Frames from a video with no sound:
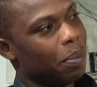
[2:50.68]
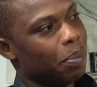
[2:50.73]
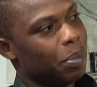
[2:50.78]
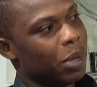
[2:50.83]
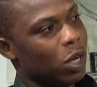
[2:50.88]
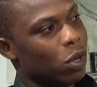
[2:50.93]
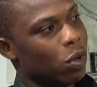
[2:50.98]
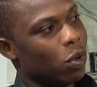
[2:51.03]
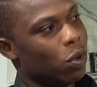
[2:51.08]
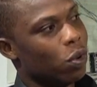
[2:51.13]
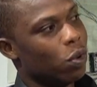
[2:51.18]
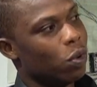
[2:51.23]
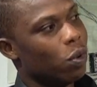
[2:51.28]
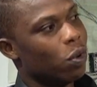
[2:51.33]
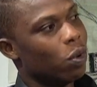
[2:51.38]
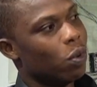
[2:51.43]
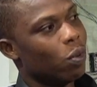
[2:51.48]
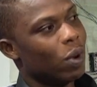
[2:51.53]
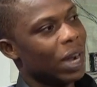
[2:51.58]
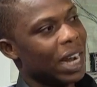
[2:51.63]
below
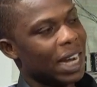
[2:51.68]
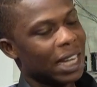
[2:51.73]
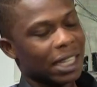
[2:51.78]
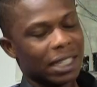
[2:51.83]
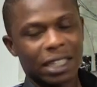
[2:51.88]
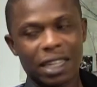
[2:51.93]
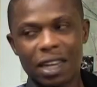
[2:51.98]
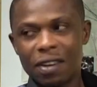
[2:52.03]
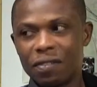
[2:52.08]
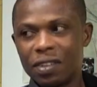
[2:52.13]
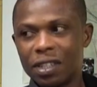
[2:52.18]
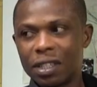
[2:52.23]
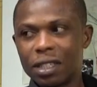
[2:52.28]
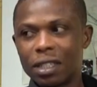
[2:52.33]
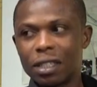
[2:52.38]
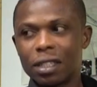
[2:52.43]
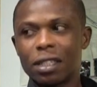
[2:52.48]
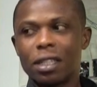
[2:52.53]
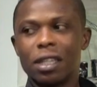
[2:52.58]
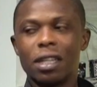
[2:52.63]
where the cervix
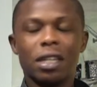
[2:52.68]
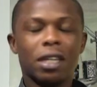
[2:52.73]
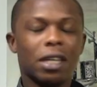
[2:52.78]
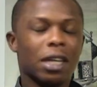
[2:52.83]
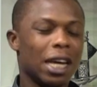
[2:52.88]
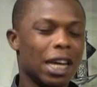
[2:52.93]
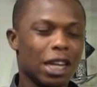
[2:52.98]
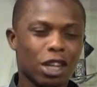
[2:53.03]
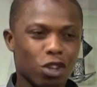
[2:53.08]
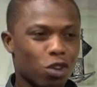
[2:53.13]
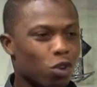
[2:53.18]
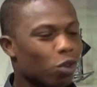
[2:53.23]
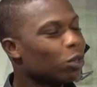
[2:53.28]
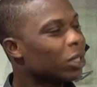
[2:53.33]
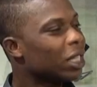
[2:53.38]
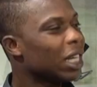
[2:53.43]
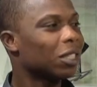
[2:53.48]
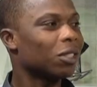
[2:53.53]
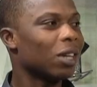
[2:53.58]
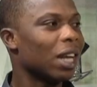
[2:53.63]
is. And
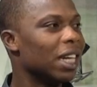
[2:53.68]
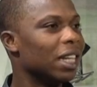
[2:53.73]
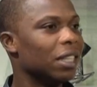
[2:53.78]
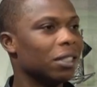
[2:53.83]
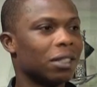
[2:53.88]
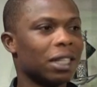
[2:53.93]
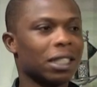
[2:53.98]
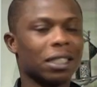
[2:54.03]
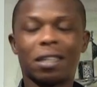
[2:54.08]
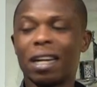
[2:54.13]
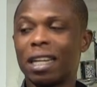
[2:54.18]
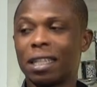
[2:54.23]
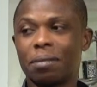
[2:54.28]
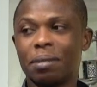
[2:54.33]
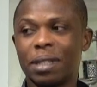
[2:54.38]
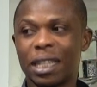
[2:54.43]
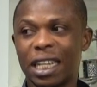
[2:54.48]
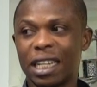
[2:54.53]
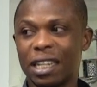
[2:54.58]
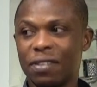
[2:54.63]
sexually
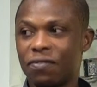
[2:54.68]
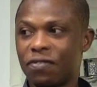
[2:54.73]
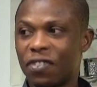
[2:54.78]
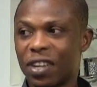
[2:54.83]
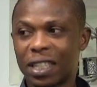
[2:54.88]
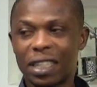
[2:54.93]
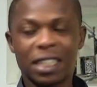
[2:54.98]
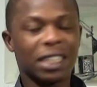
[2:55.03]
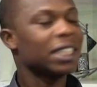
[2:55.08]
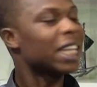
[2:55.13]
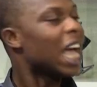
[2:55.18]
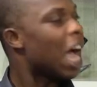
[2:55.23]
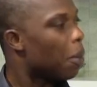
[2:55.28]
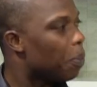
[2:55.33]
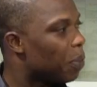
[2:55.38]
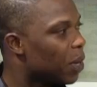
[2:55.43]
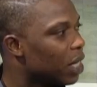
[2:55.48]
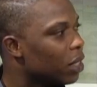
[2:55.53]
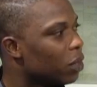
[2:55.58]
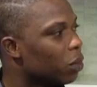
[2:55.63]
transmitted infections
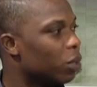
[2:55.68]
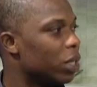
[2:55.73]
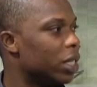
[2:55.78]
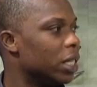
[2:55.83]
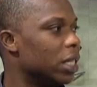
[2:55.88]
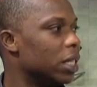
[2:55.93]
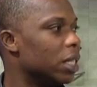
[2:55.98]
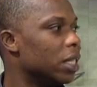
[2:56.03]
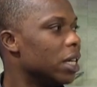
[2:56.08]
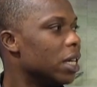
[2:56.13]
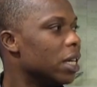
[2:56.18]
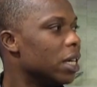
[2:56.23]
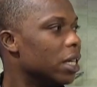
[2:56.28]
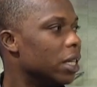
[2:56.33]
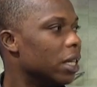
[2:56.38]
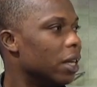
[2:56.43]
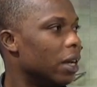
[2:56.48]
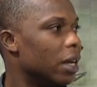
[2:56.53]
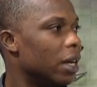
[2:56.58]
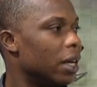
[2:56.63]
happens within
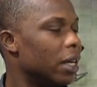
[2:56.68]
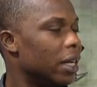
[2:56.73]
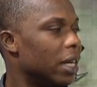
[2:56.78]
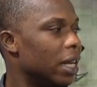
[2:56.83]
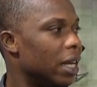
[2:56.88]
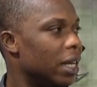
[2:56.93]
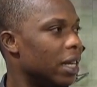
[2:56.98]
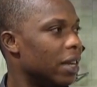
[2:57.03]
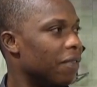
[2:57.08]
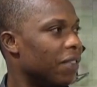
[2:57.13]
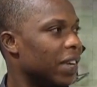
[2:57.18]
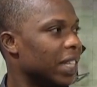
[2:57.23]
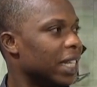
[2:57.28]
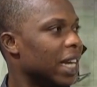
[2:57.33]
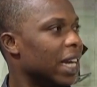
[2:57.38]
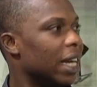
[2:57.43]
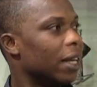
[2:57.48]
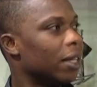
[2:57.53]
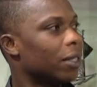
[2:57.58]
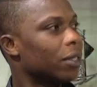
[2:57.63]
the
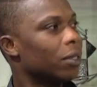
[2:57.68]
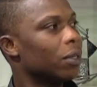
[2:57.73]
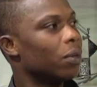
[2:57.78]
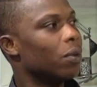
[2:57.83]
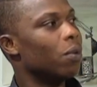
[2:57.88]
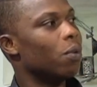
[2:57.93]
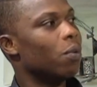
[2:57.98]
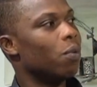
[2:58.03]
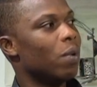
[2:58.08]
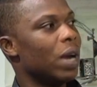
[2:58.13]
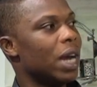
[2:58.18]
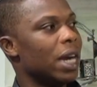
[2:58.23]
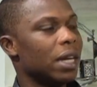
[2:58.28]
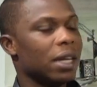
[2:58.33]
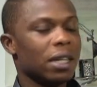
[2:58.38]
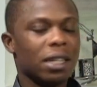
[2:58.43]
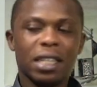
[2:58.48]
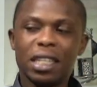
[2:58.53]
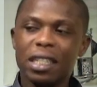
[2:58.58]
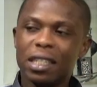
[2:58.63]
vagina. So
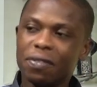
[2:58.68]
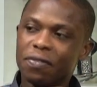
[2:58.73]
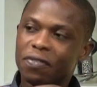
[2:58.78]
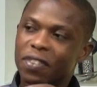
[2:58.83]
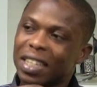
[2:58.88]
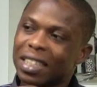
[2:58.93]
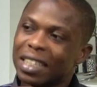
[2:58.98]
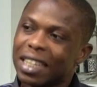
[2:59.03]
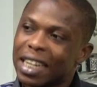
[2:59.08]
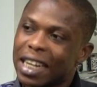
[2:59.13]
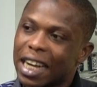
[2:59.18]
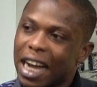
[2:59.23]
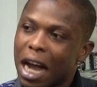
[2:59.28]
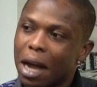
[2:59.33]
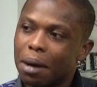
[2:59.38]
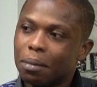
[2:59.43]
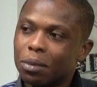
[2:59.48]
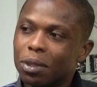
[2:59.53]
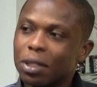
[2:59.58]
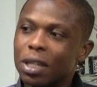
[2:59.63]
when this infection
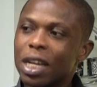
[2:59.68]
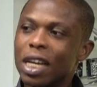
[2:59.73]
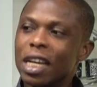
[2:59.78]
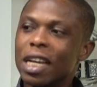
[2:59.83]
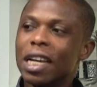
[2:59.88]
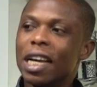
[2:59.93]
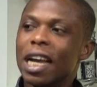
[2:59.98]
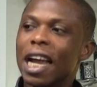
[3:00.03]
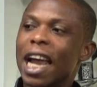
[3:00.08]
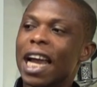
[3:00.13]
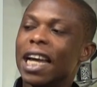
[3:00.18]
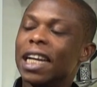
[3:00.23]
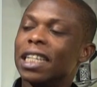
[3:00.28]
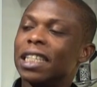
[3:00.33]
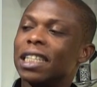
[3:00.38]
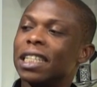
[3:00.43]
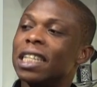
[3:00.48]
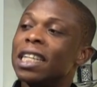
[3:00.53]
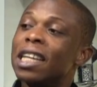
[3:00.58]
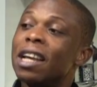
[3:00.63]
comes and
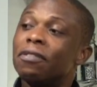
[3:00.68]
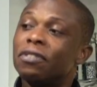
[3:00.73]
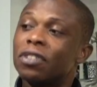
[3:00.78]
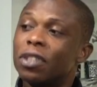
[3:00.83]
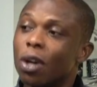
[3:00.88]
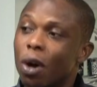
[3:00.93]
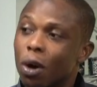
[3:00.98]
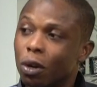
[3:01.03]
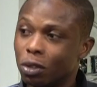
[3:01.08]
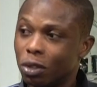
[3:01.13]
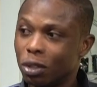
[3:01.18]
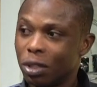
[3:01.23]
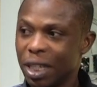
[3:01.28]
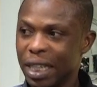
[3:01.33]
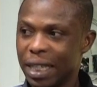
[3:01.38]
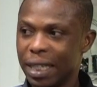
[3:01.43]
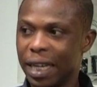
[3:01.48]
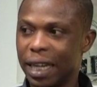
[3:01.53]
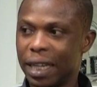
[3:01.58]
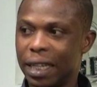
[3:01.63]
is left
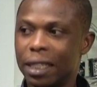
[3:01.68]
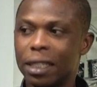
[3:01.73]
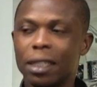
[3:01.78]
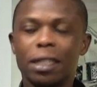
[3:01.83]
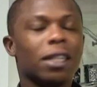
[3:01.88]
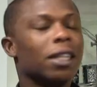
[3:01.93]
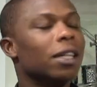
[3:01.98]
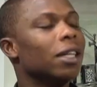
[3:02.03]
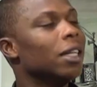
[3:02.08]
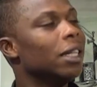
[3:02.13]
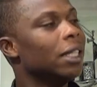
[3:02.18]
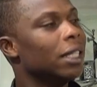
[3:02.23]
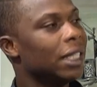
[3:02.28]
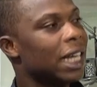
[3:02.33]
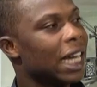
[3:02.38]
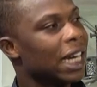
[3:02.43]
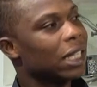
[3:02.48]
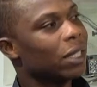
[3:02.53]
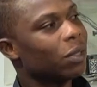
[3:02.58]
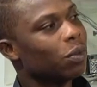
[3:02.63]
untreated,
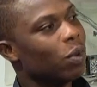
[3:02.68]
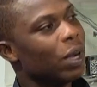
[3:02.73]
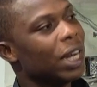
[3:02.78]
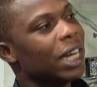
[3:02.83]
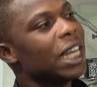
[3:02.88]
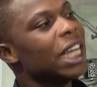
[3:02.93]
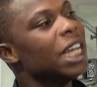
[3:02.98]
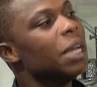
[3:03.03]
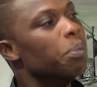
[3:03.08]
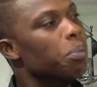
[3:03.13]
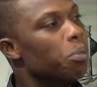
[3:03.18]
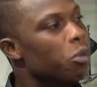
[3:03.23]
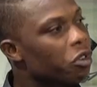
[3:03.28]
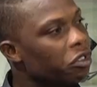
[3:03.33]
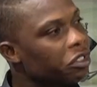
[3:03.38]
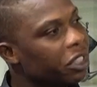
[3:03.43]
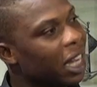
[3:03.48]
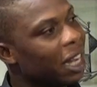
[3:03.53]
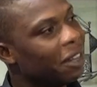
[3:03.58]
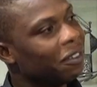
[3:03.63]
that is when it
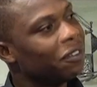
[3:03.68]
move